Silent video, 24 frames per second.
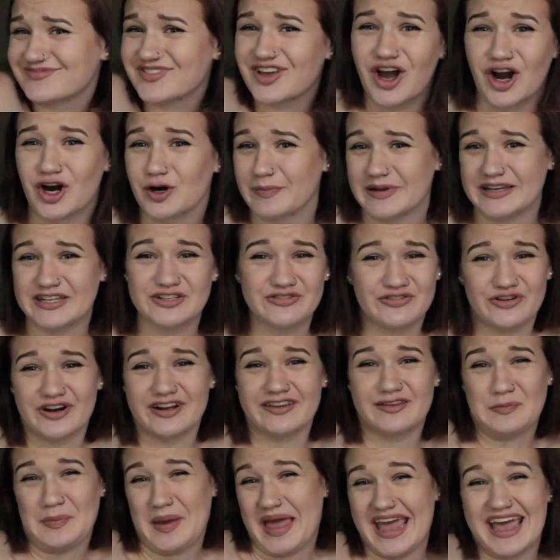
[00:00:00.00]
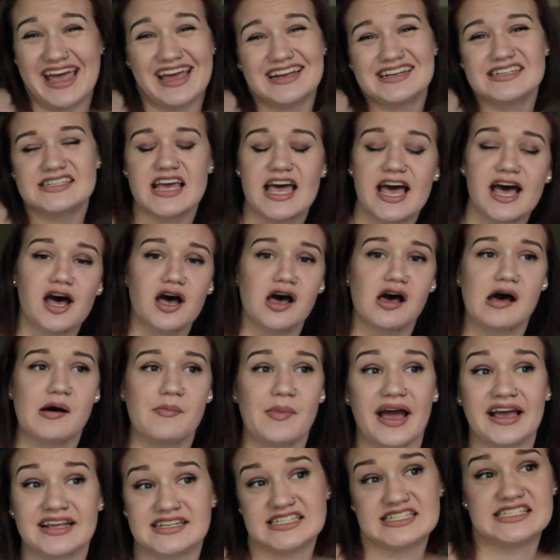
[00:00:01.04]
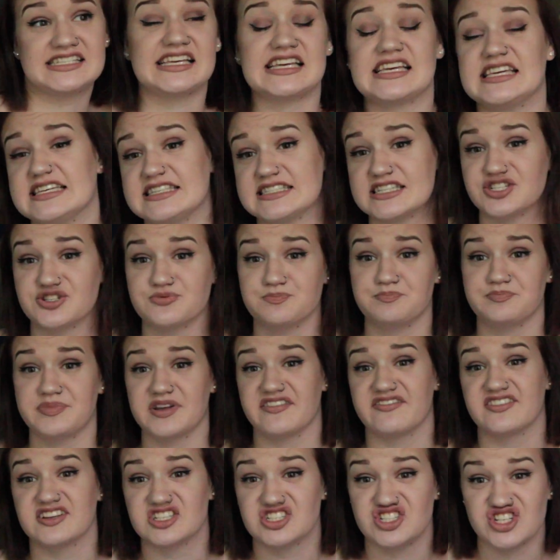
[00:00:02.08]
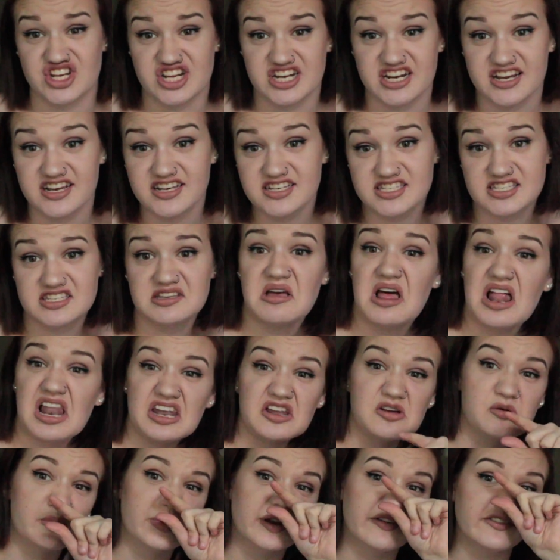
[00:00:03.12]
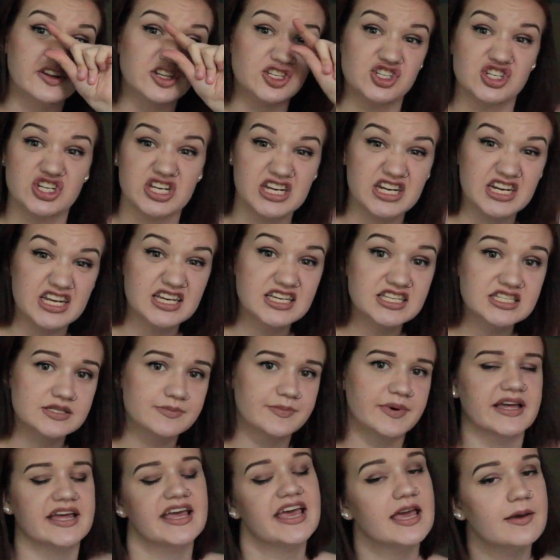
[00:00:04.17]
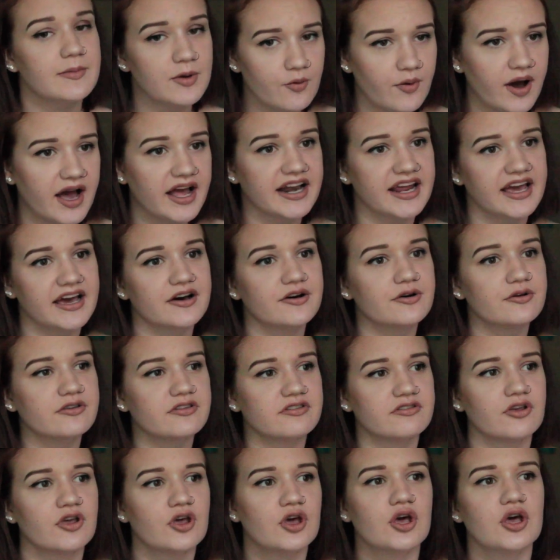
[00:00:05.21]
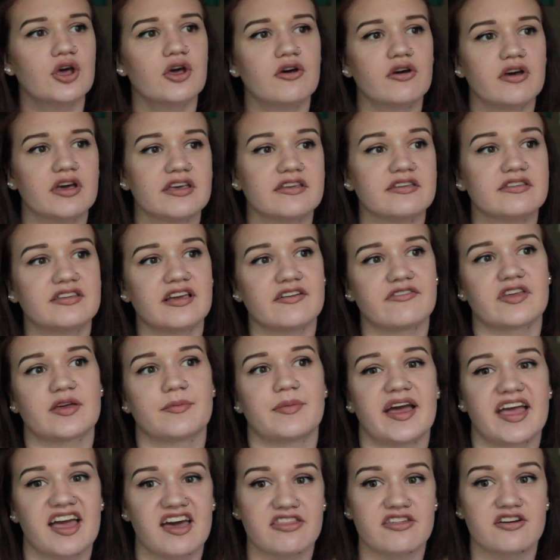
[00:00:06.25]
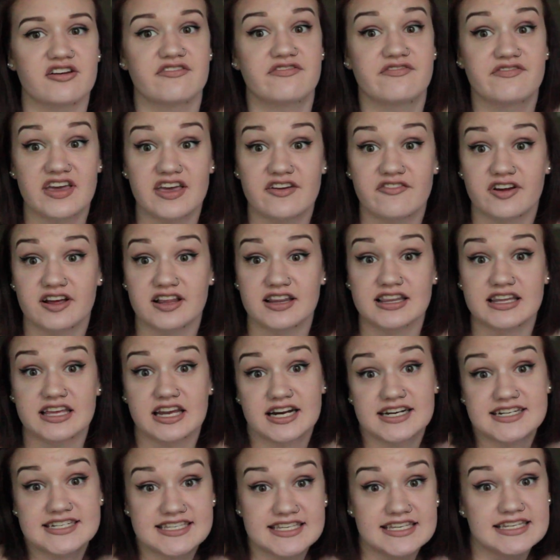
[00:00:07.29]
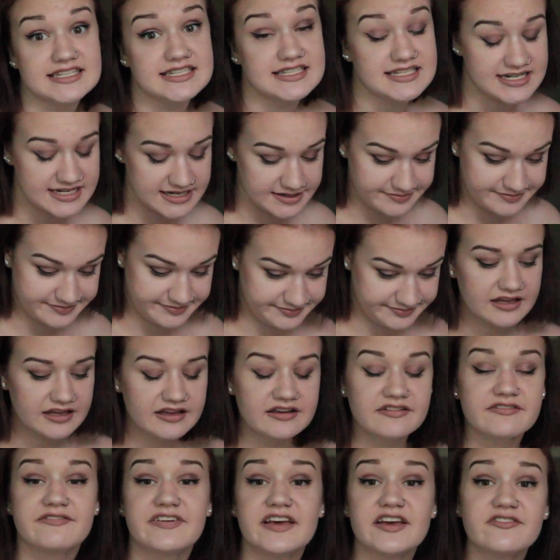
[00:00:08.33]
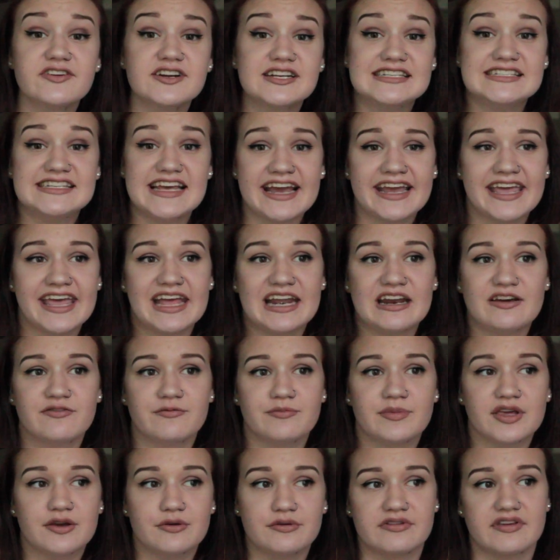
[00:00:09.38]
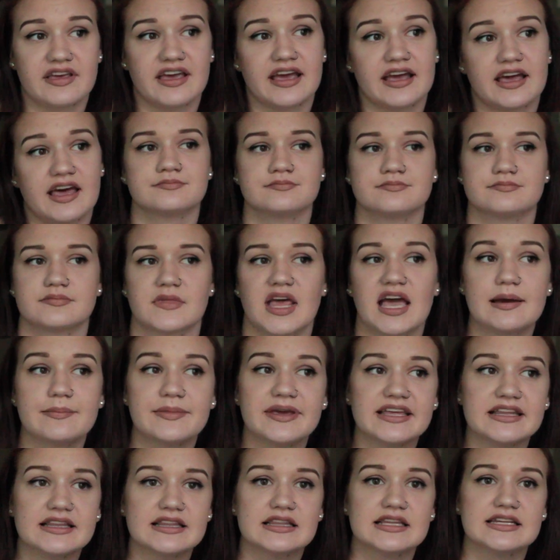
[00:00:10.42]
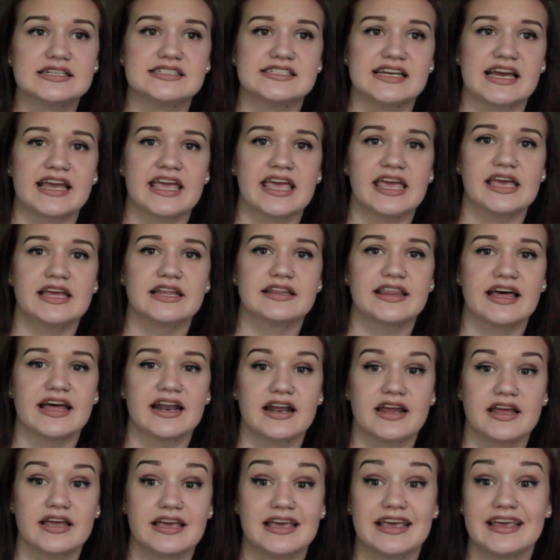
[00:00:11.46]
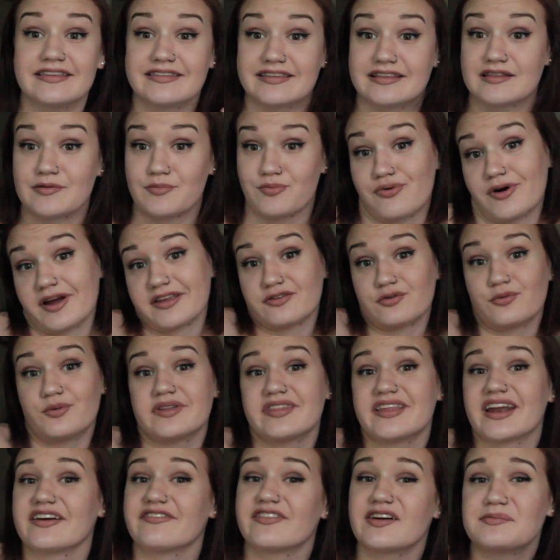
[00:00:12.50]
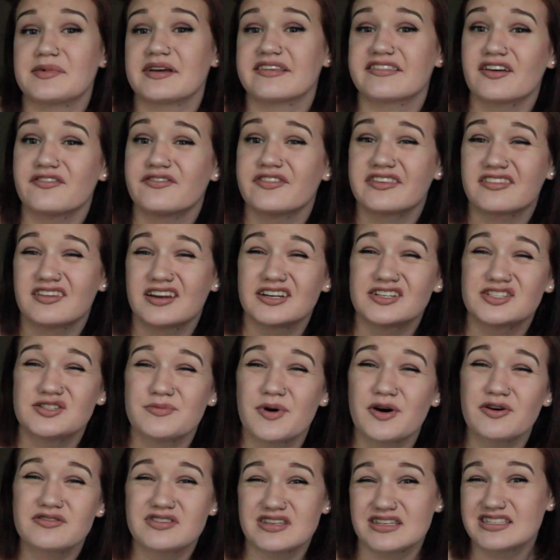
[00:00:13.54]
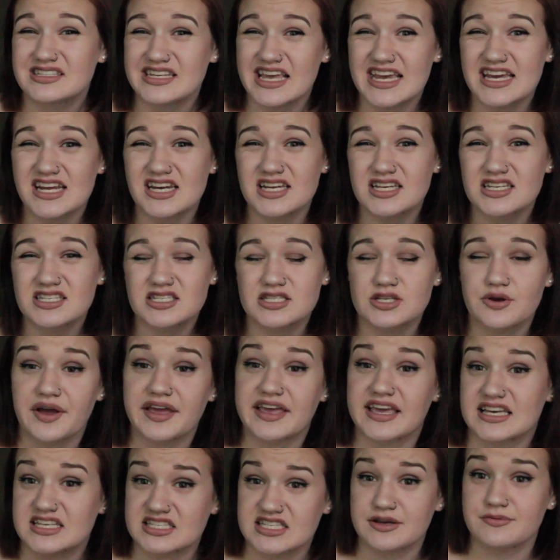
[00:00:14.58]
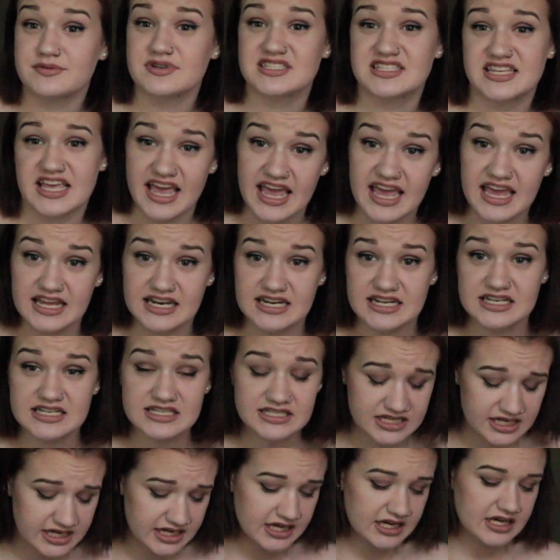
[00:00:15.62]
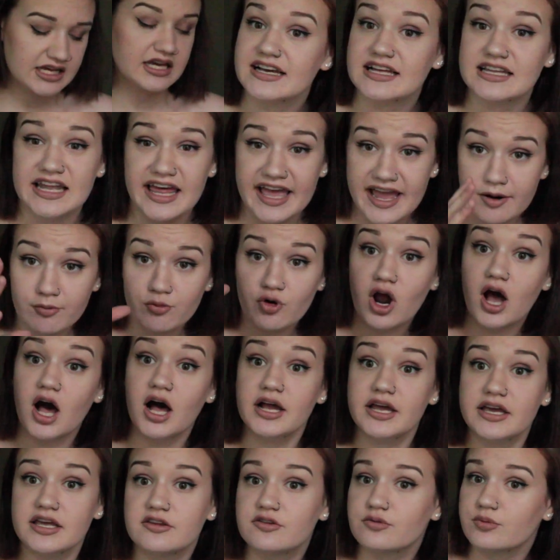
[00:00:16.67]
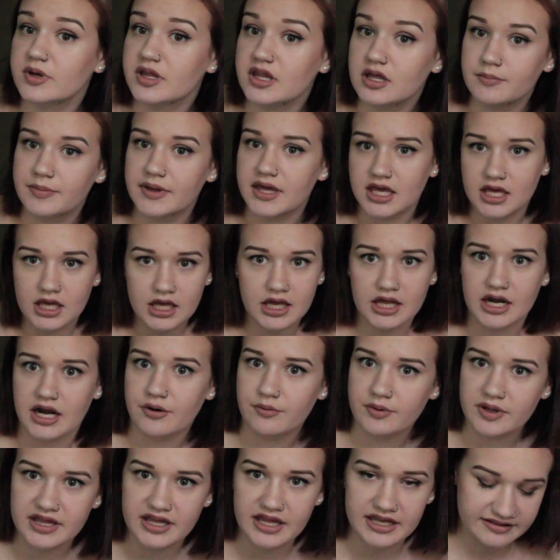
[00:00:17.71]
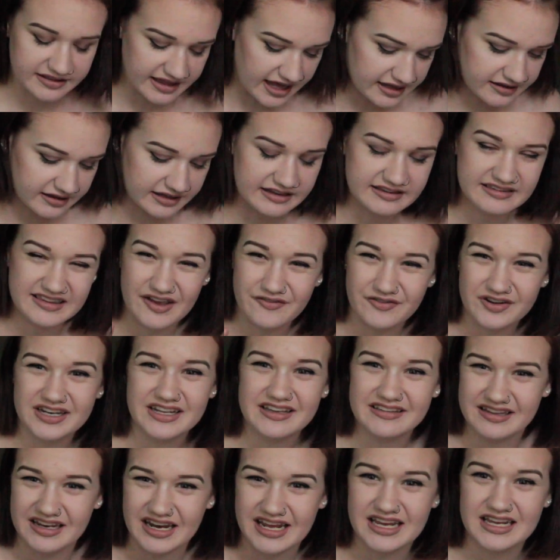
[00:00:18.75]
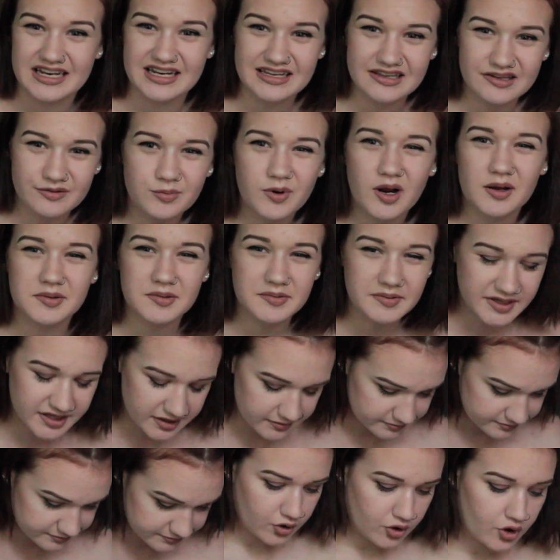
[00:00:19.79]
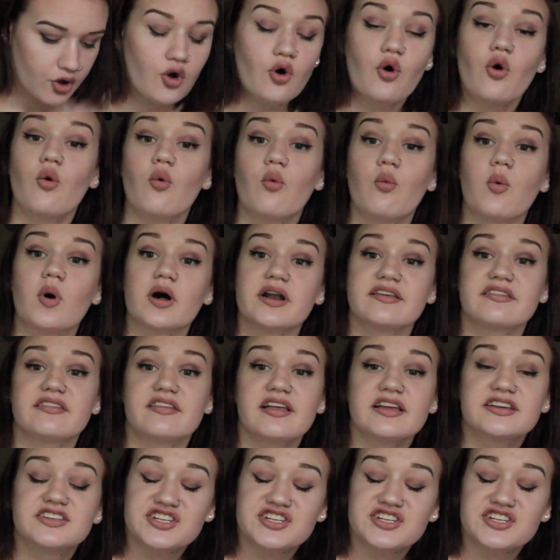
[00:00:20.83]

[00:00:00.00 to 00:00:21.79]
garbage for his band. I just think he's a bit of a genius, a little bit of a genius, but Amy Winehouse is definitely my other favorite lyricist. Favorite decade of music? I mean, the decade that isn't the present one that I find myself listening to most is 80s, so I guess I would say 80s. Glam rock is really big, and I really like that, like 70s and 80s probably. What is the